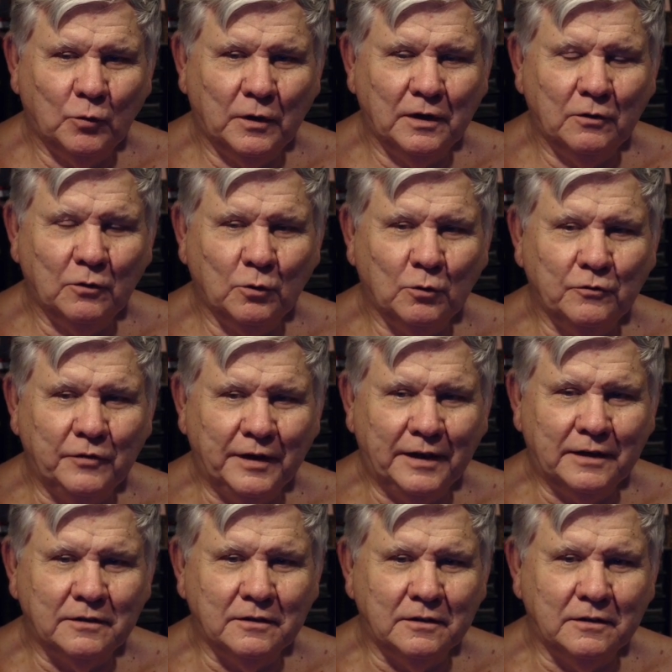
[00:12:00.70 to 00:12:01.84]
One old
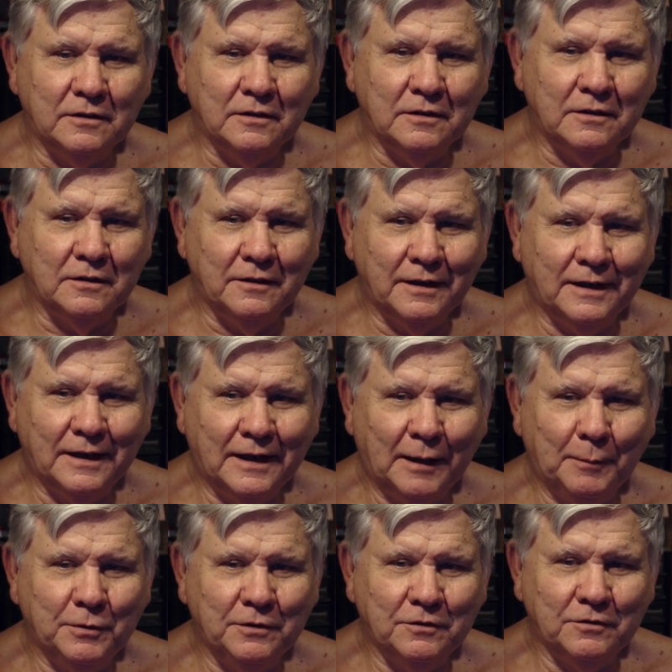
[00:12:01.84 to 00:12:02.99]
vet that
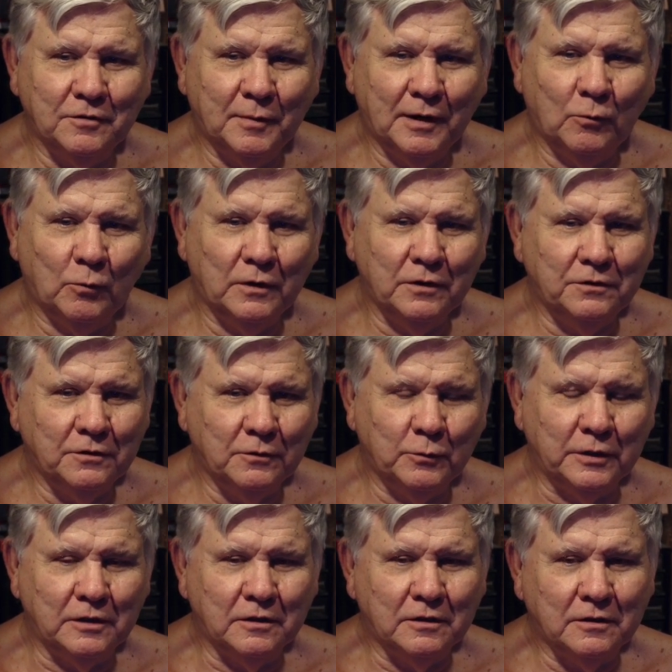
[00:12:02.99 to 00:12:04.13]
happens about once a
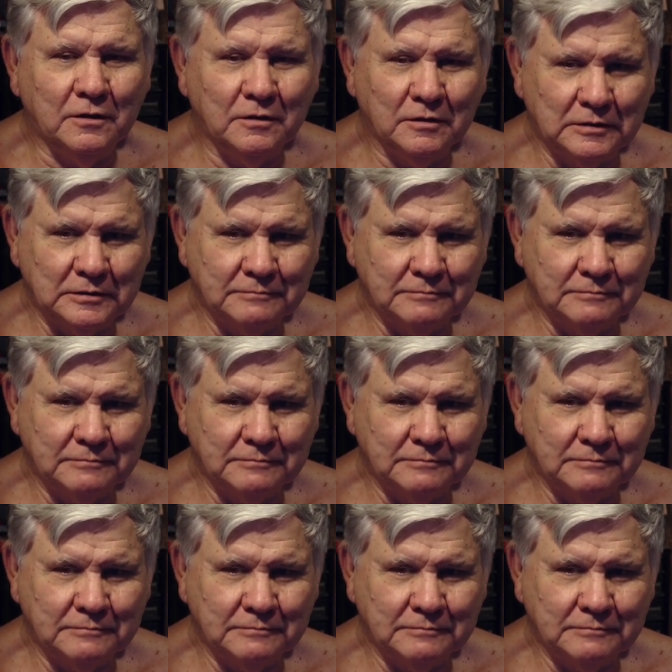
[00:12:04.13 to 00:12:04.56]
week.